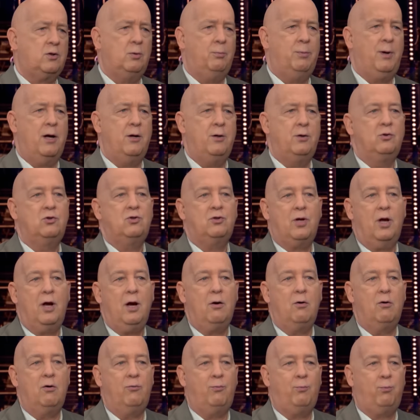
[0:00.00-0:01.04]
about his
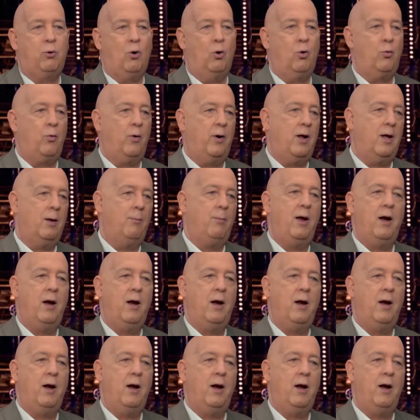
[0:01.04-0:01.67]
tariff program.